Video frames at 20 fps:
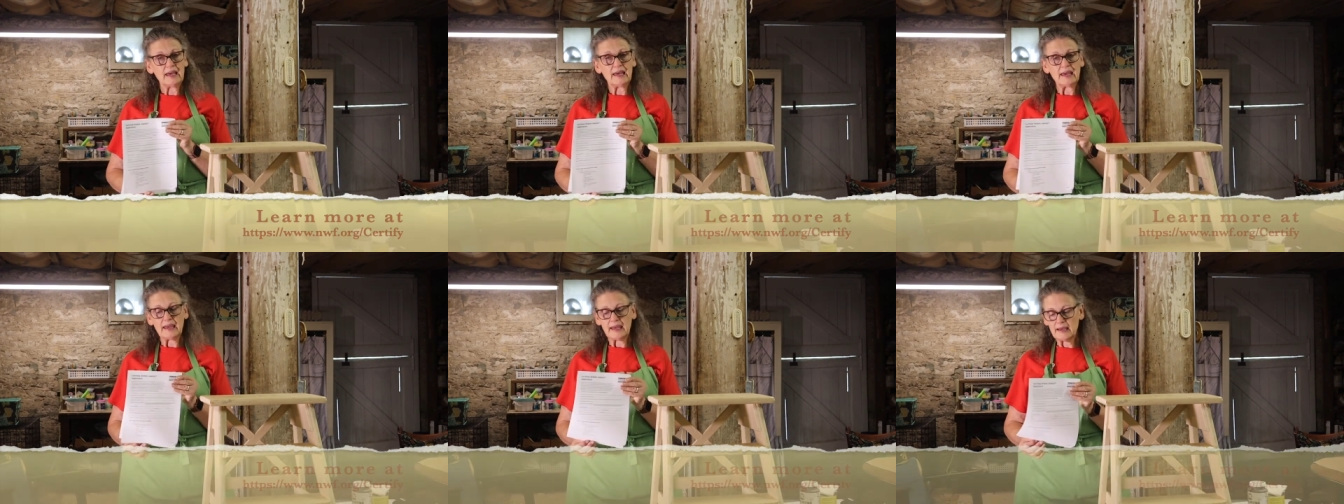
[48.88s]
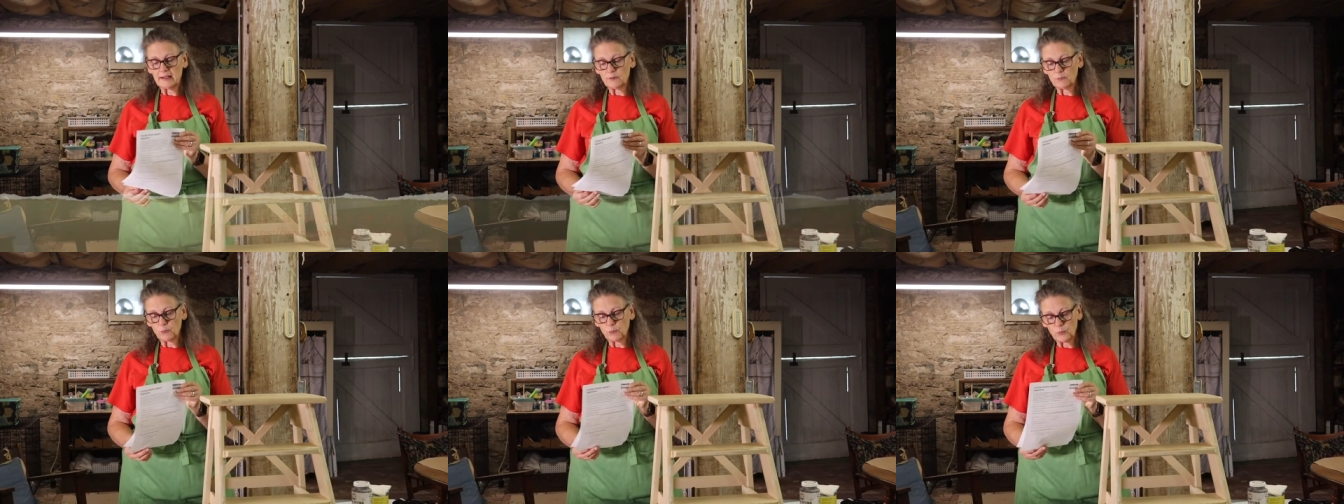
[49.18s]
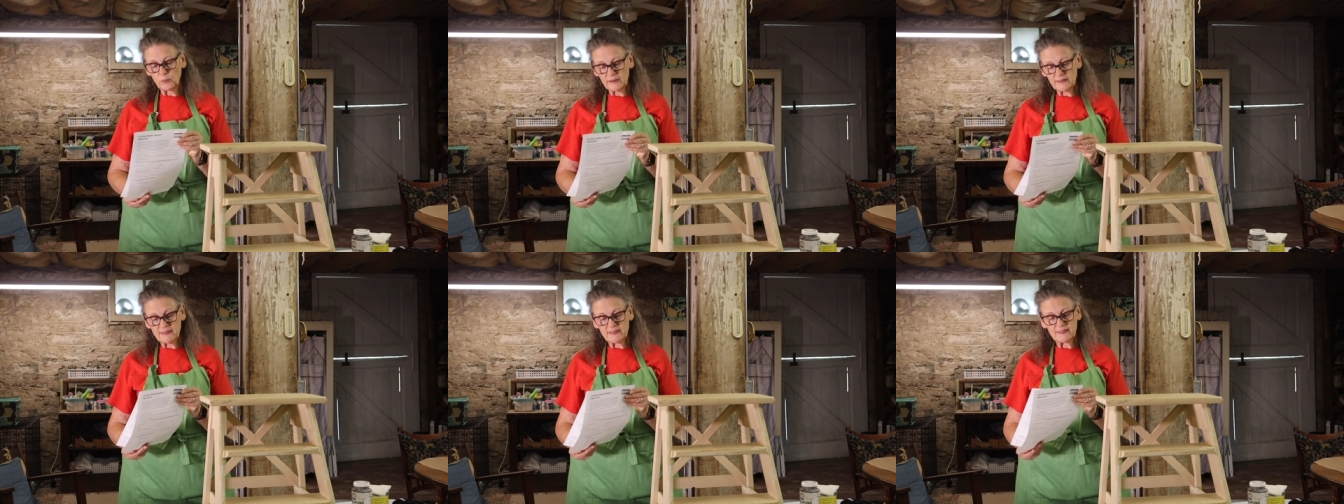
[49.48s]
and
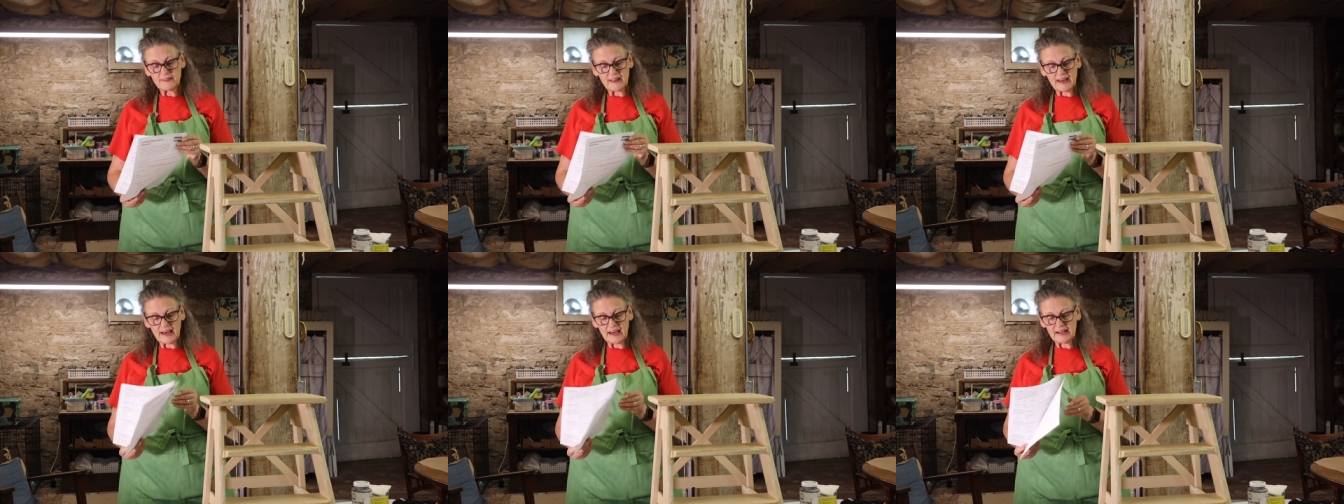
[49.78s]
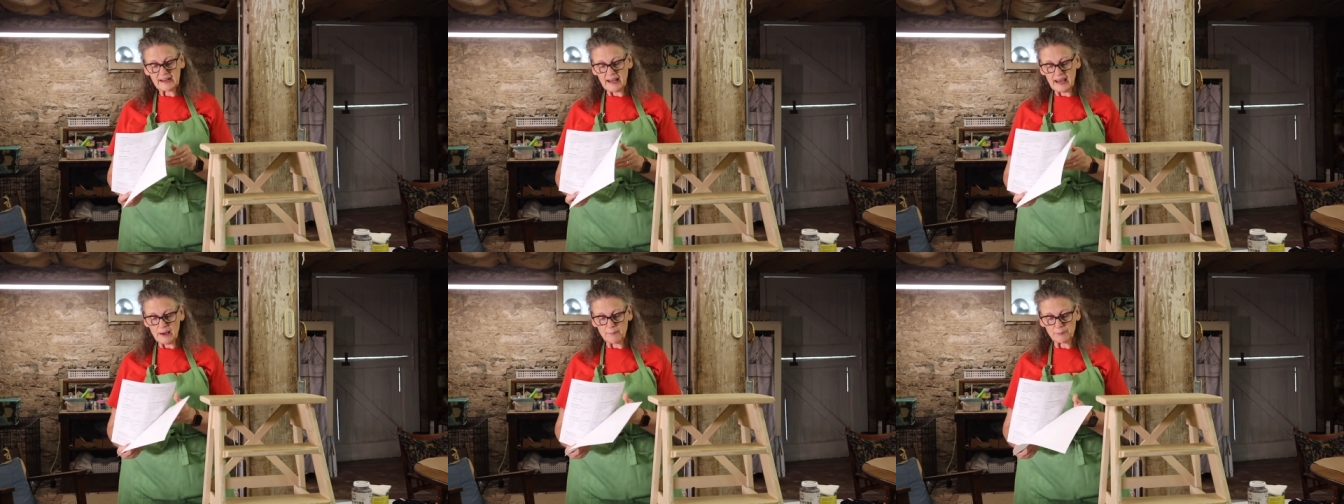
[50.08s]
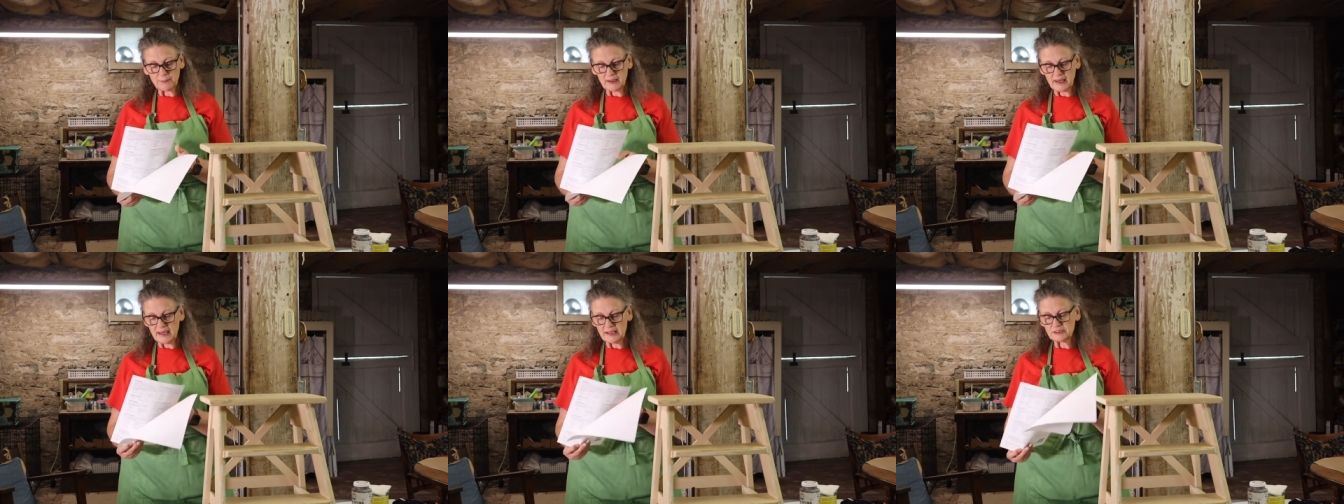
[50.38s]
with that
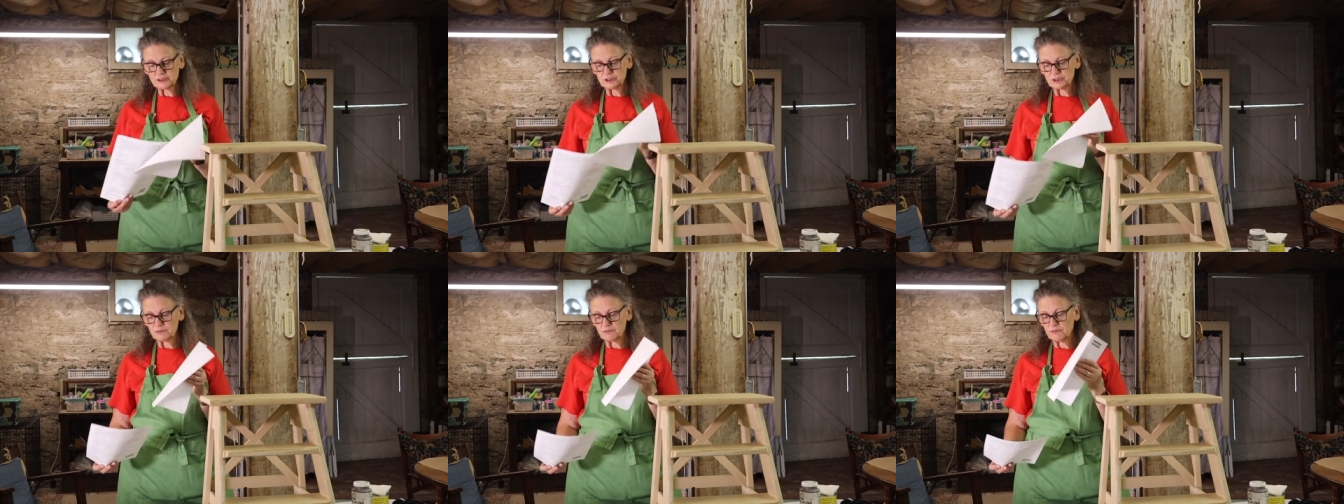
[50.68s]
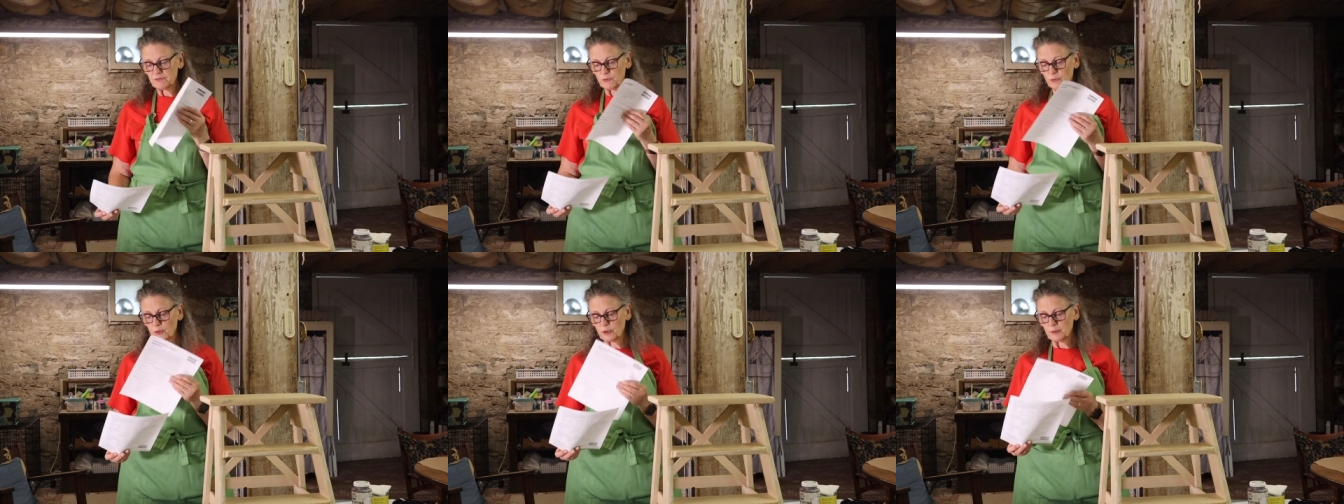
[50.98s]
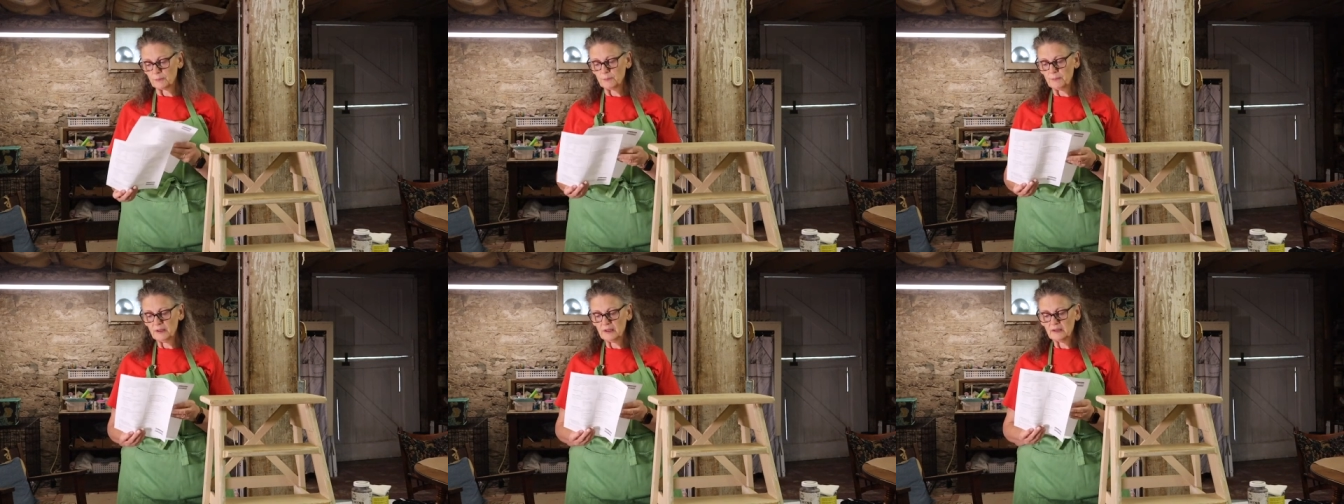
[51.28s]
application
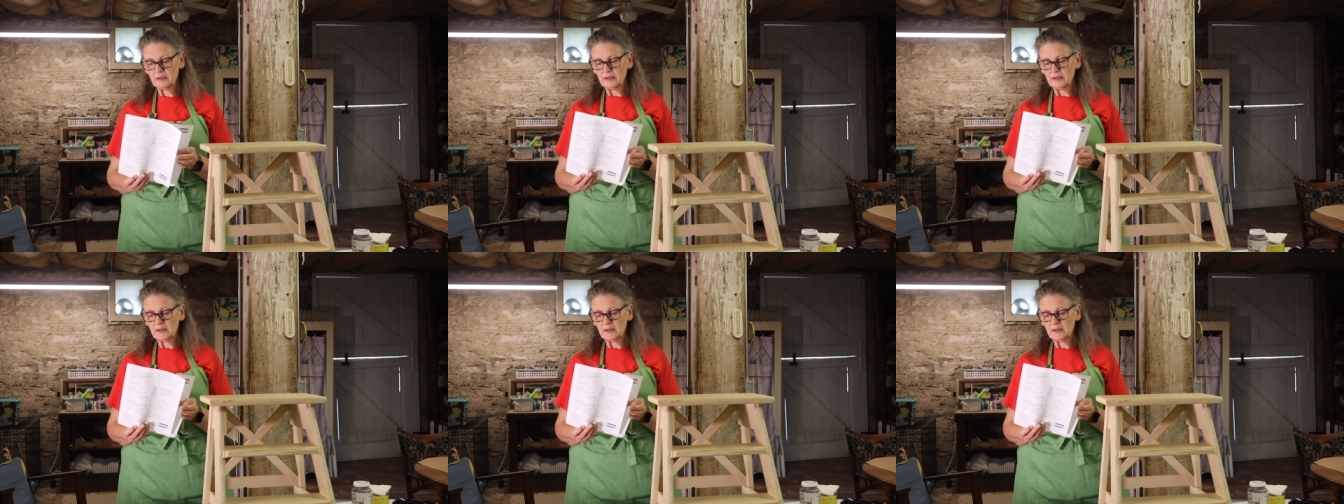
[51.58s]
form